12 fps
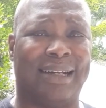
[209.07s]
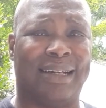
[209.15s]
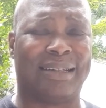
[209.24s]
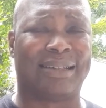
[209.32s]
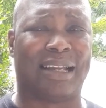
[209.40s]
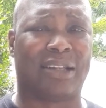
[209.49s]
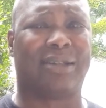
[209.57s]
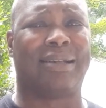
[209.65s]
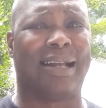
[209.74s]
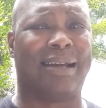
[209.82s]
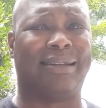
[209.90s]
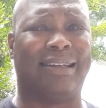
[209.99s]
And he's like, should
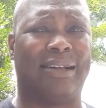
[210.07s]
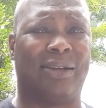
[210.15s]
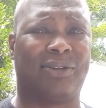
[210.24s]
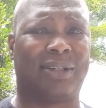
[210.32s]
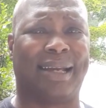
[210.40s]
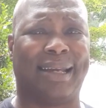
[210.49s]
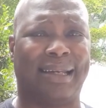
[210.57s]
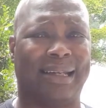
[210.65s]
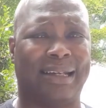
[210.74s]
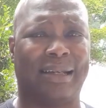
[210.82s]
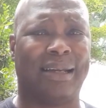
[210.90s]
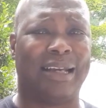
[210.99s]
I, you know, should I
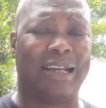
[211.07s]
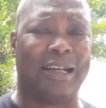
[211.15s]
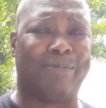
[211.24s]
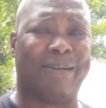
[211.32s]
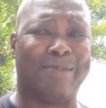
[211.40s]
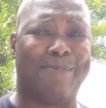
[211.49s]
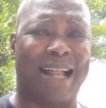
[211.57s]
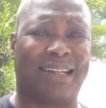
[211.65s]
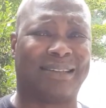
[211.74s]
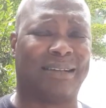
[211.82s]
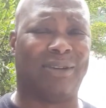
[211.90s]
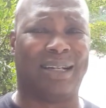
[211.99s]
uh, put a
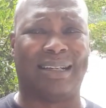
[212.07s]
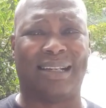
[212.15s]
balance on money?